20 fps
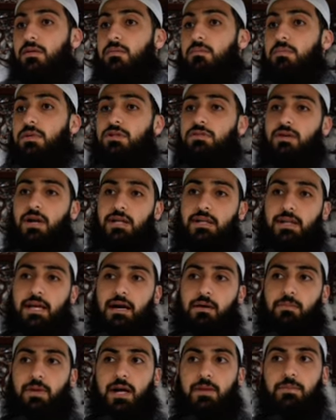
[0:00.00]
But right
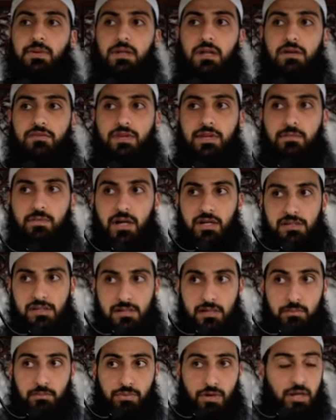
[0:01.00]
now, my beloved
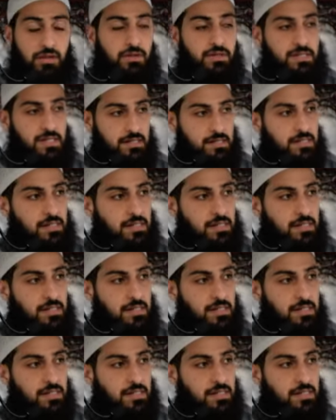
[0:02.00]
brothers and